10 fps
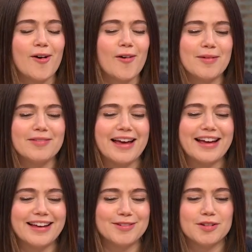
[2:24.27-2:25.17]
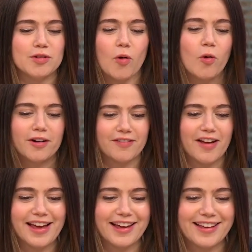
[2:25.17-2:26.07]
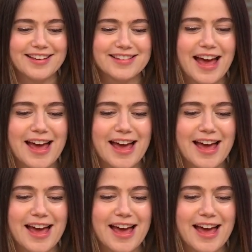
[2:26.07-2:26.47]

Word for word: Oh, it, yeah, it's horrifying because